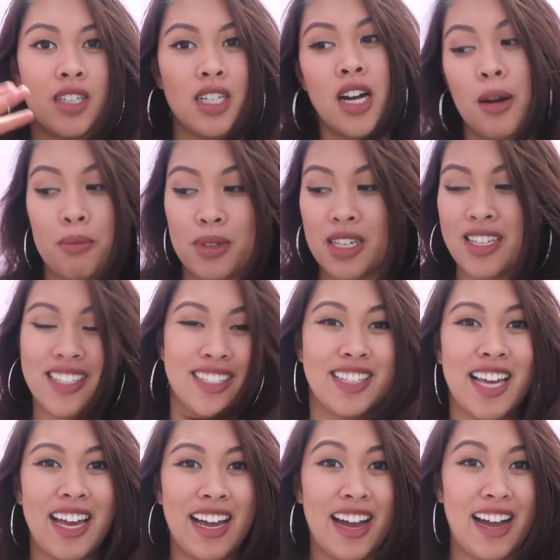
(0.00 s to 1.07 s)
companies
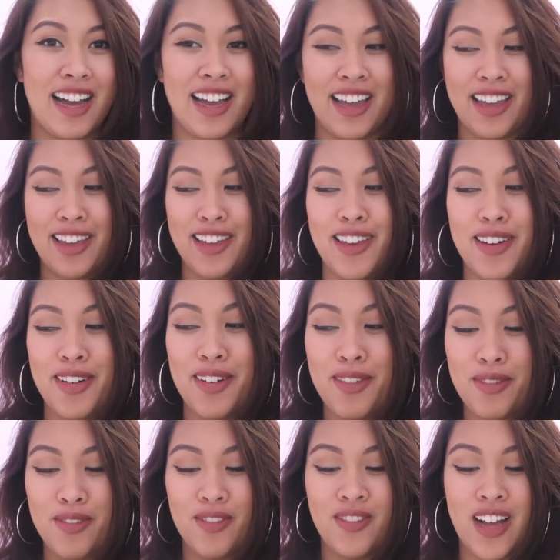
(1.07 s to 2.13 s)
that I
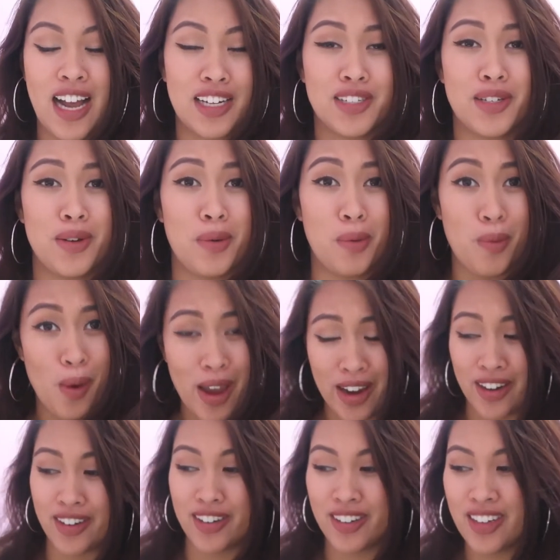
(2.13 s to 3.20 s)
actually
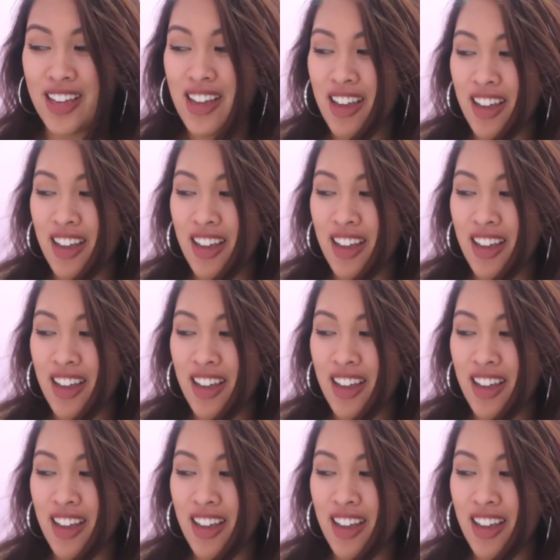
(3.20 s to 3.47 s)
wear.